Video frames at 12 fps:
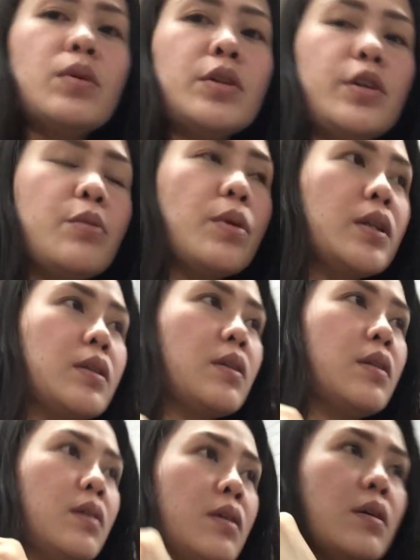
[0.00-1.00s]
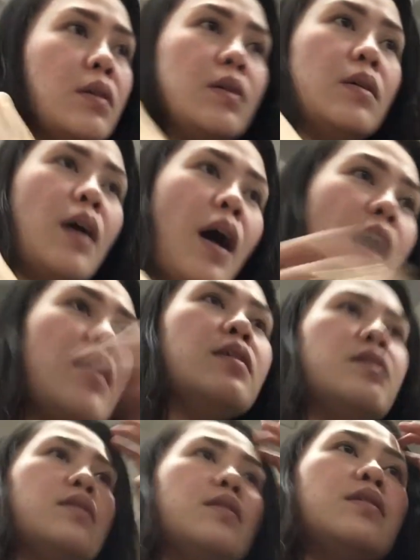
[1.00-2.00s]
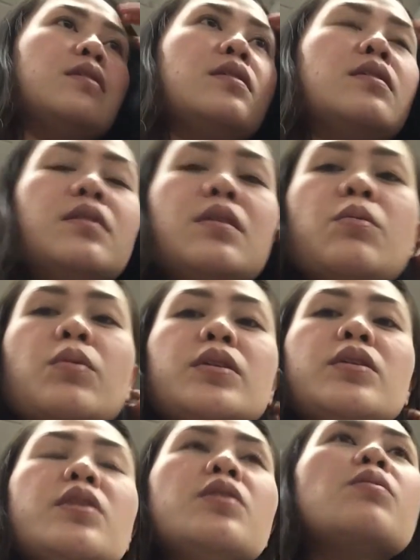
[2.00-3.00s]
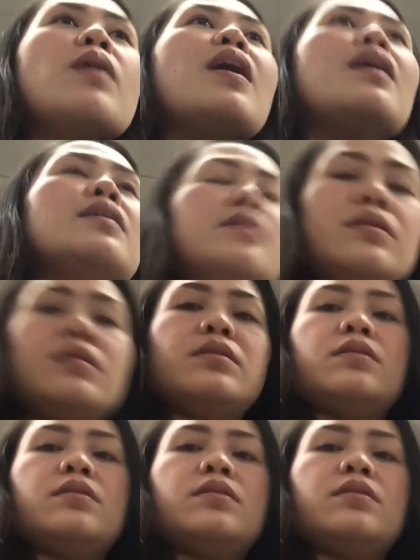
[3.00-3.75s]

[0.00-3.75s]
What do you want? Huh? What do you want?